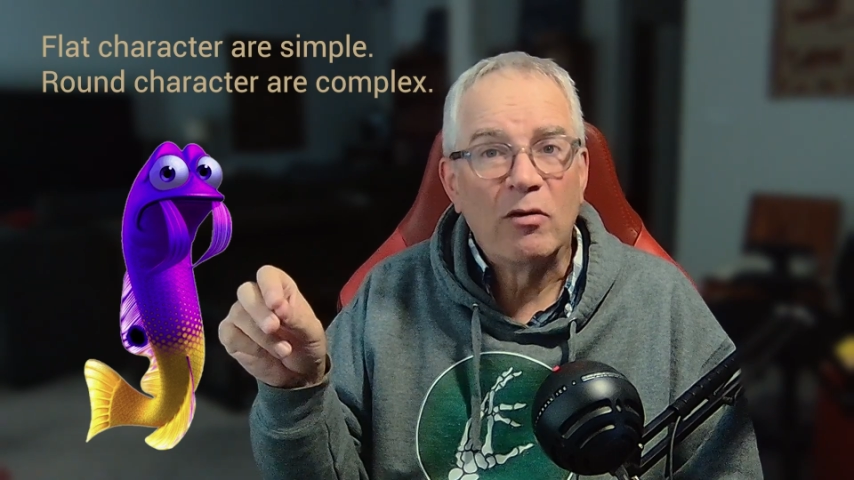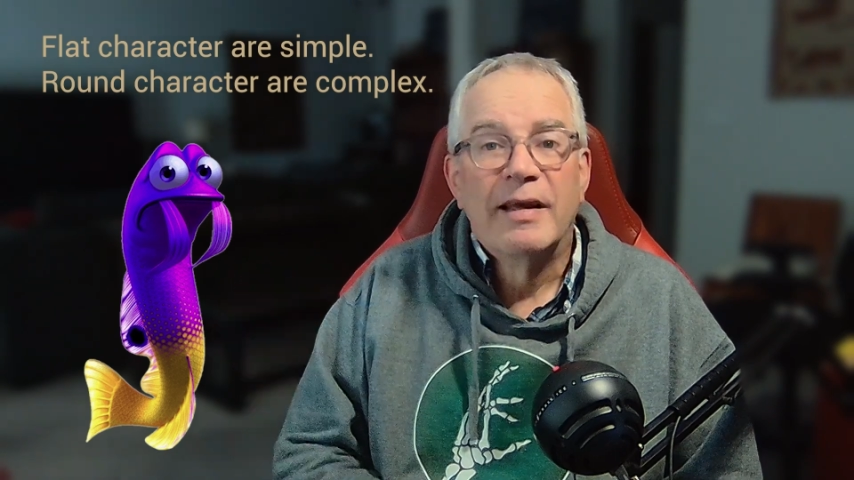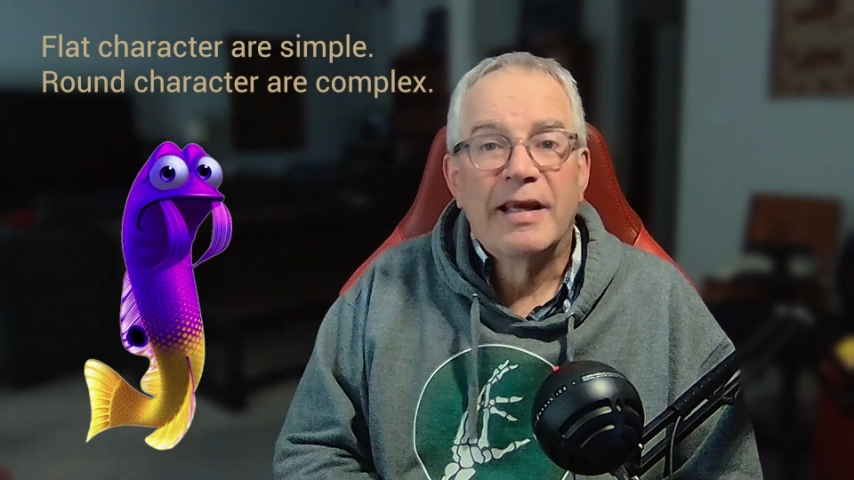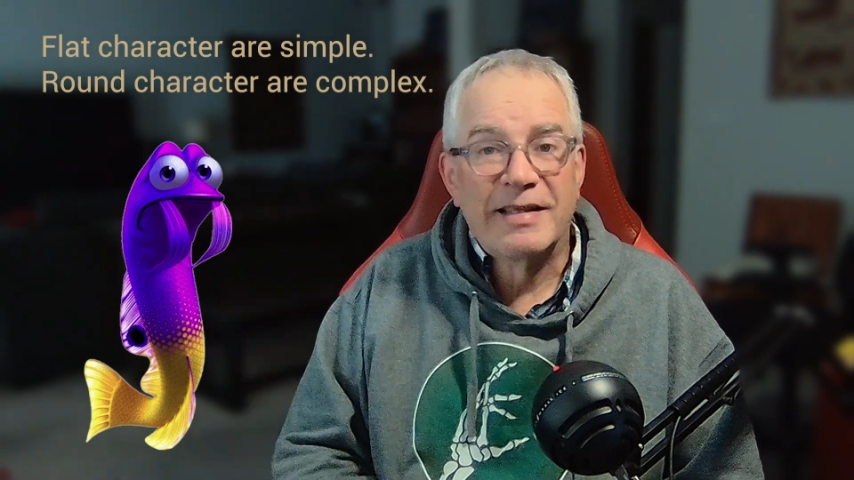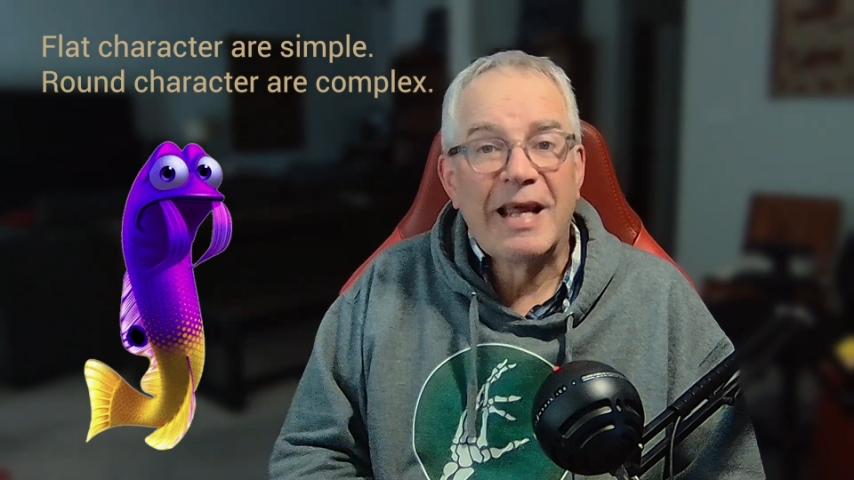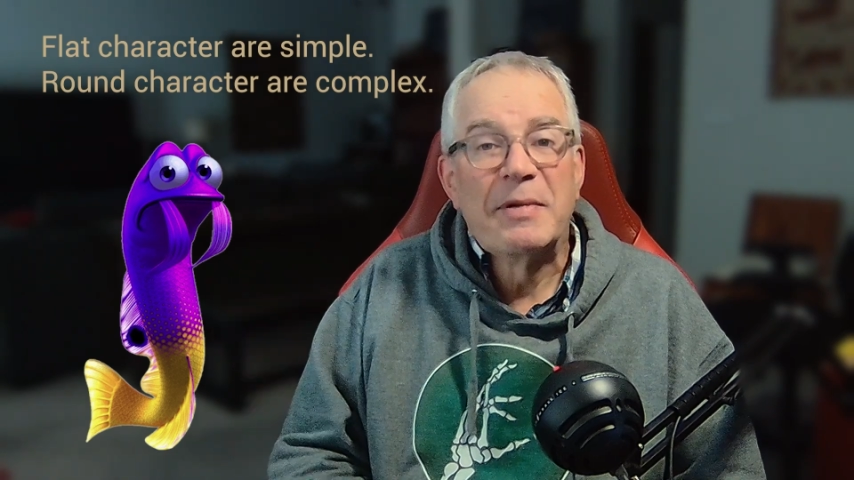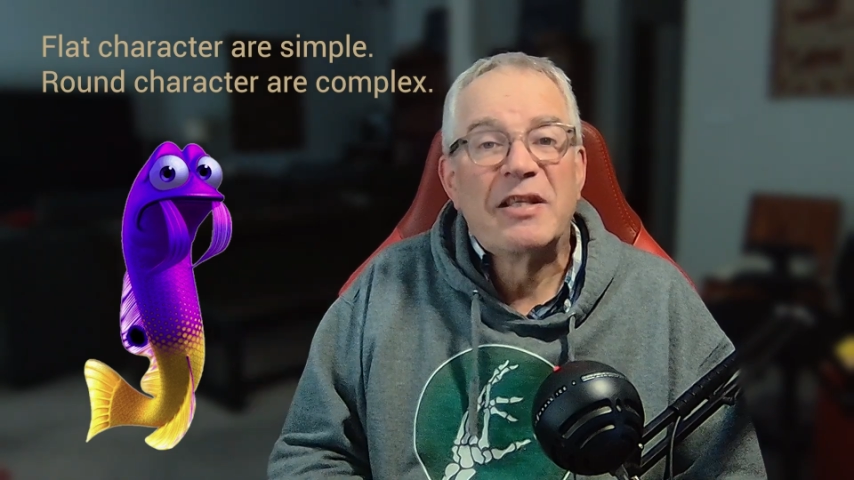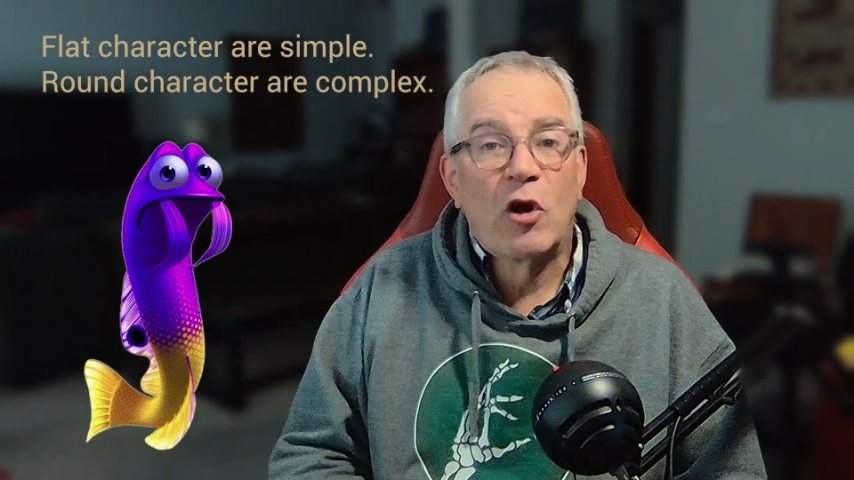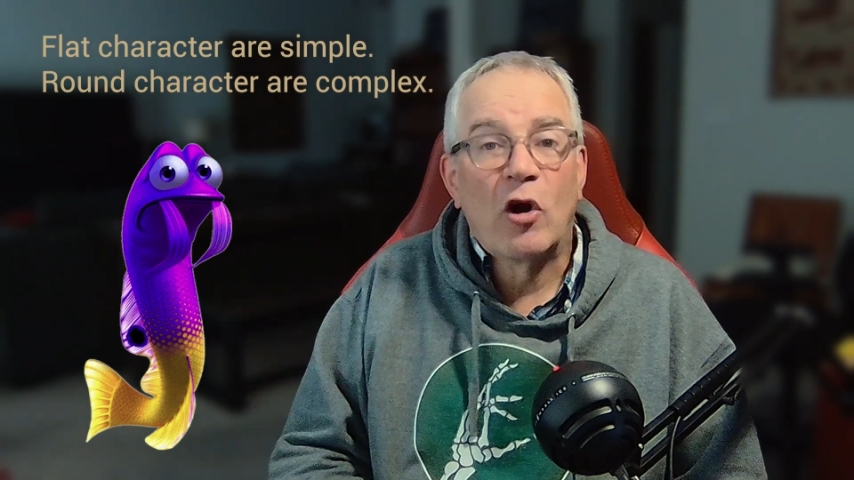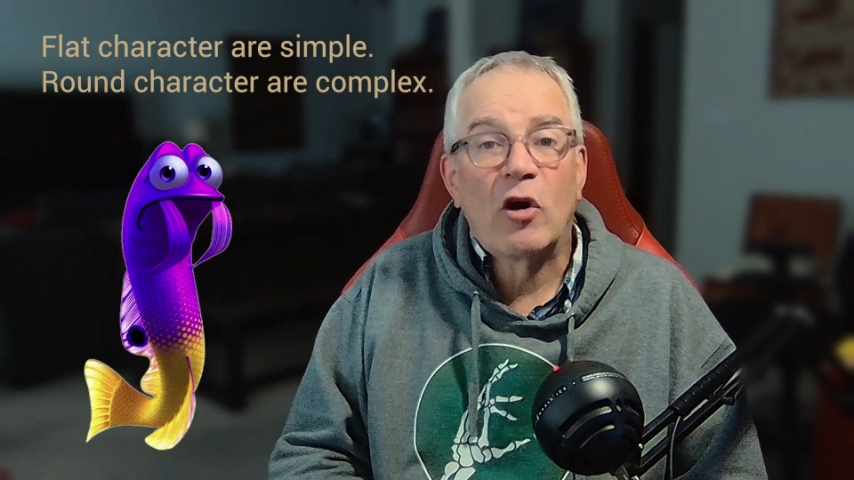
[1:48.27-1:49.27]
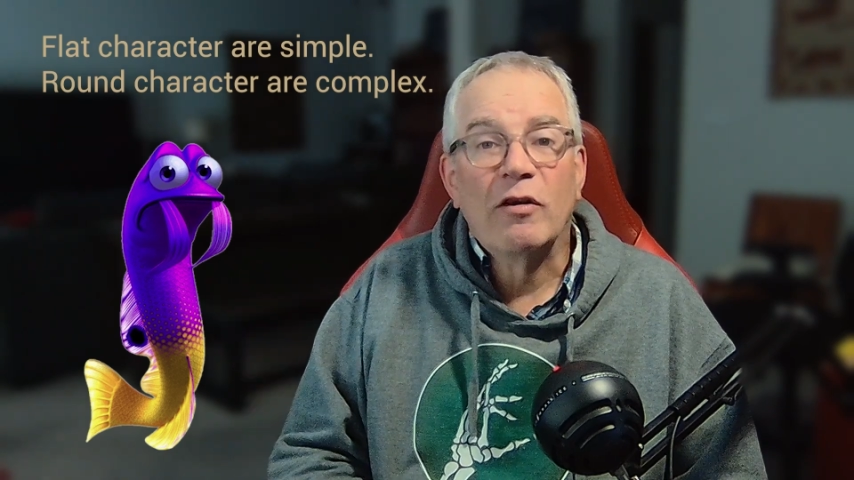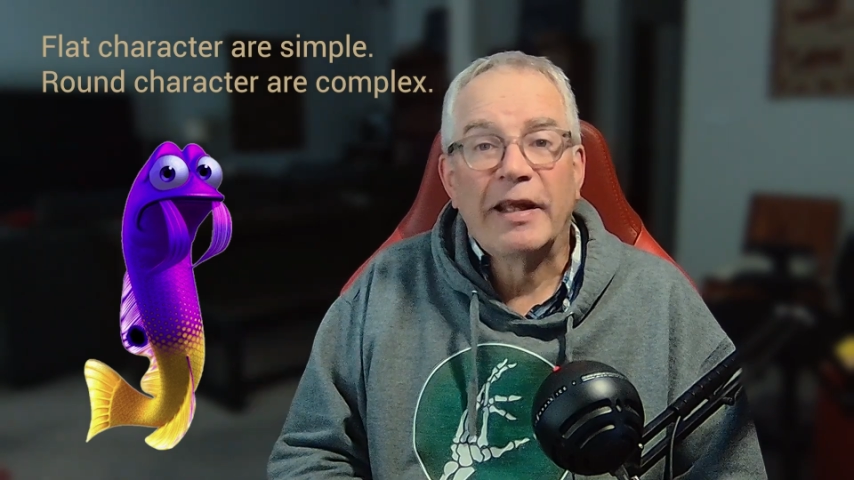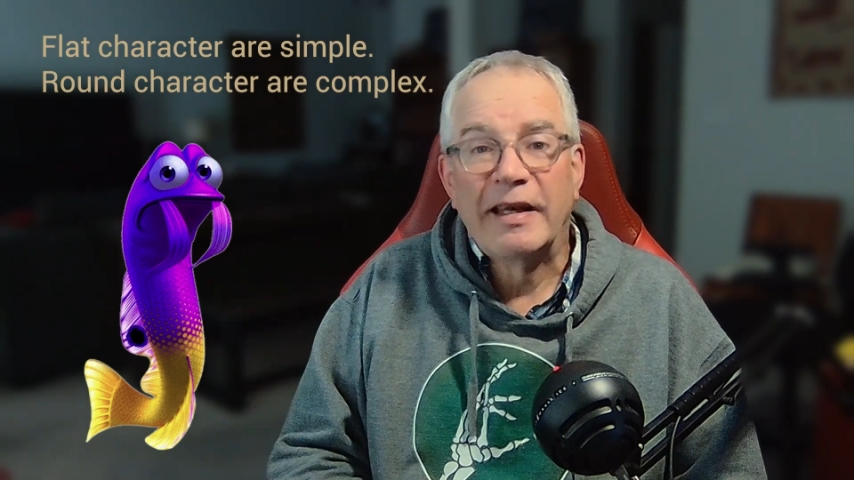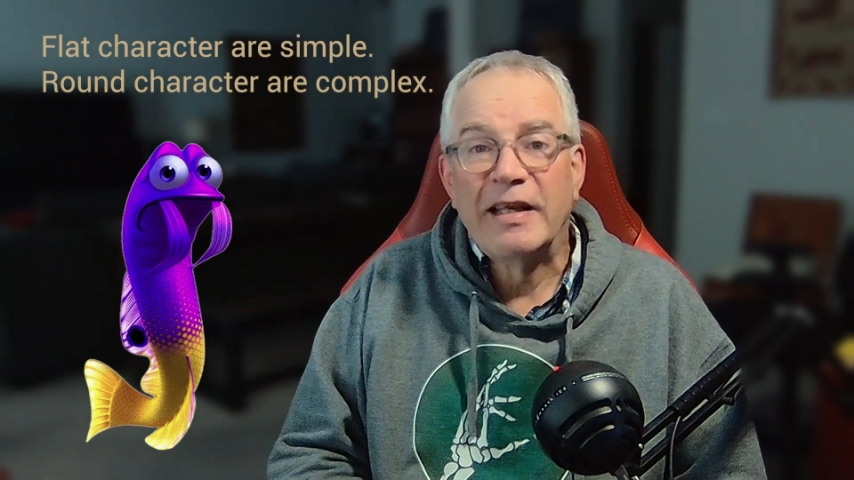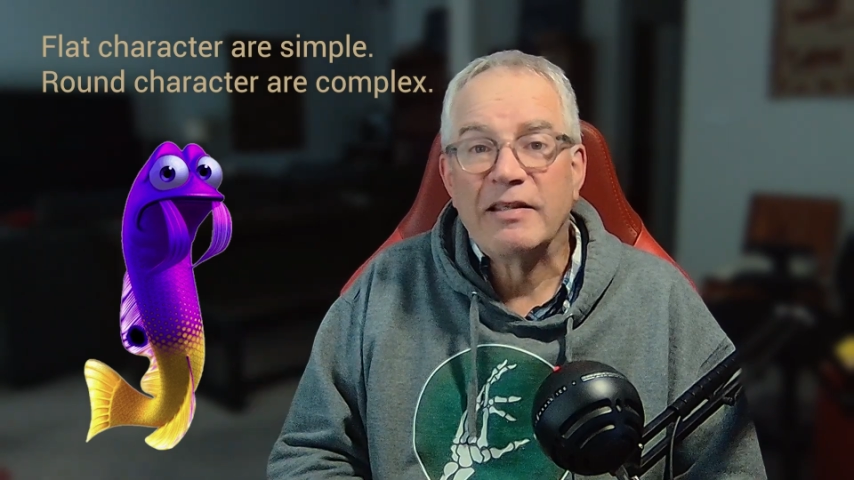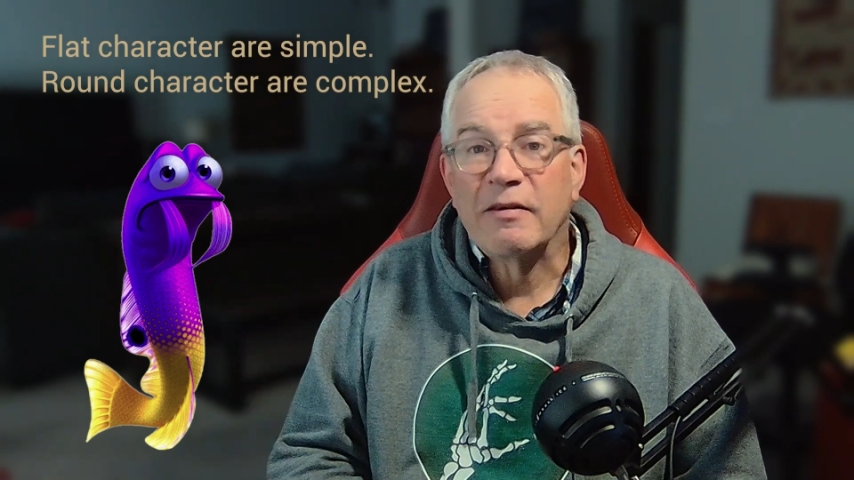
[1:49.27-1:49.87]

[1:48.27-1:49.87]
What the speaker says: His name is Gurgle and he's a